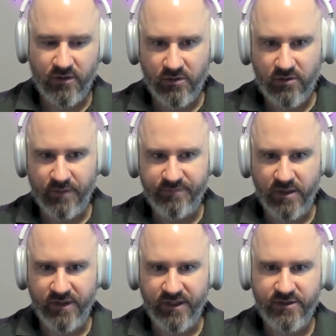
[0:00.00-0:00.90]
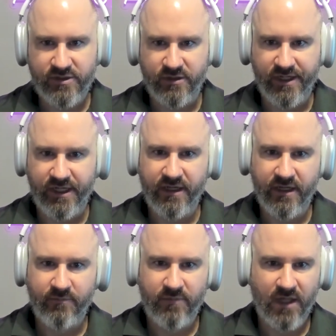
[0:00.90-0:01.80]
whole crypto
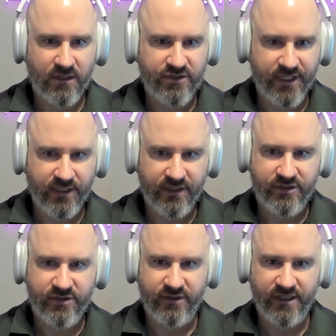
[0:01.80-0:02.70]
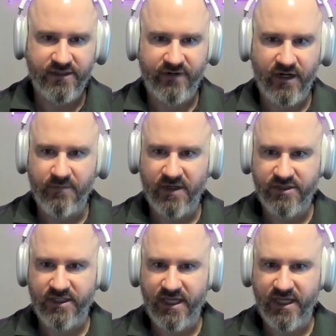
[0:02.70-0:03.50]
industry and blockchain industry is very much